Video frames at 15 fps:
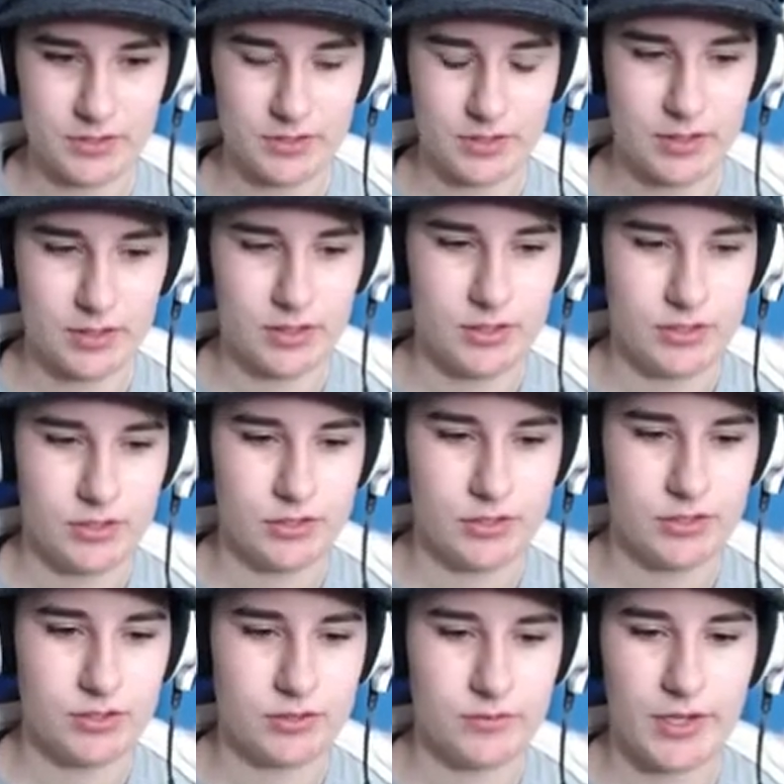She's doing well.
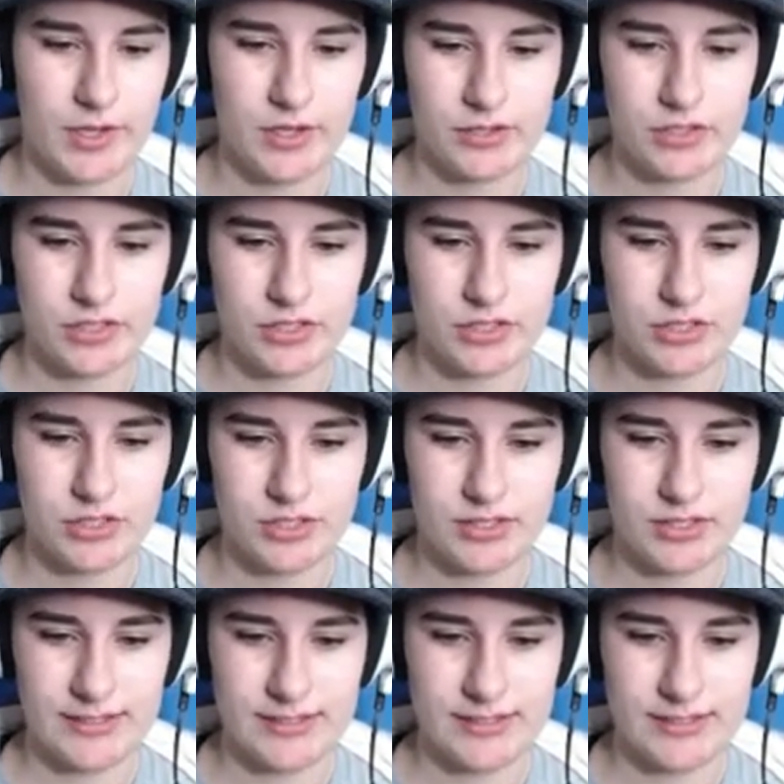She's just having a sleep.